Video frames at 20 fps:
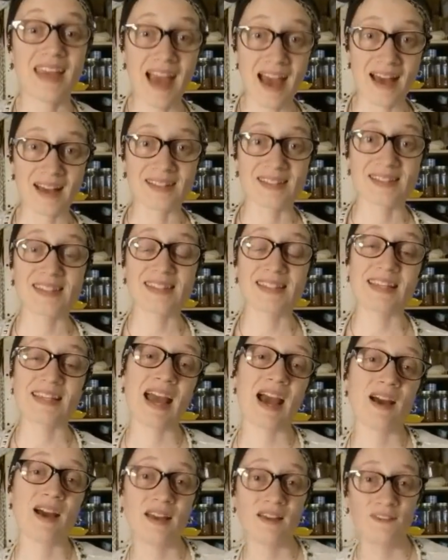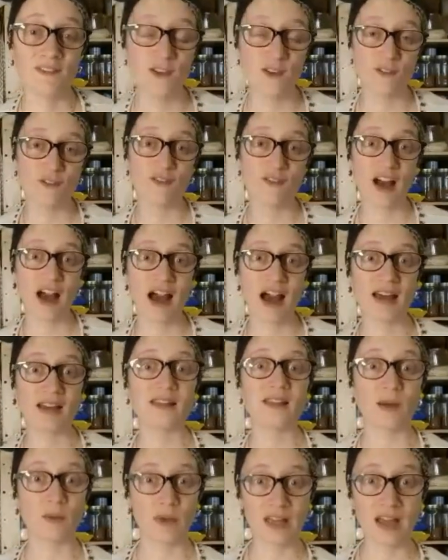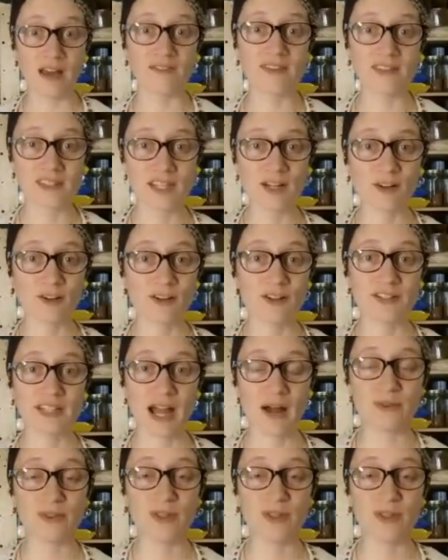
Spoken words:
Yes, yeah, if you've got, we have the cereal